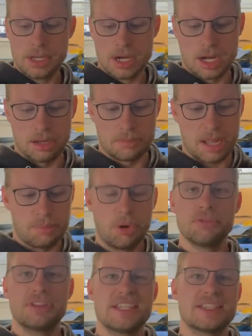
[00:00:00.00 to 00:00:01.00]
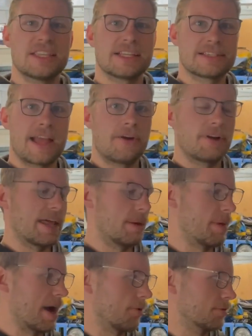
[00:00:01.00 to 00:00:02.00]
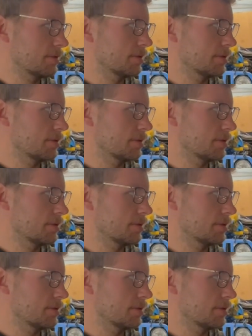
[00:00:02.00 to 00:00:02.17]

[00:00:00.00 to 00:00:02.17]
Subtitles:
I pulled these things out at about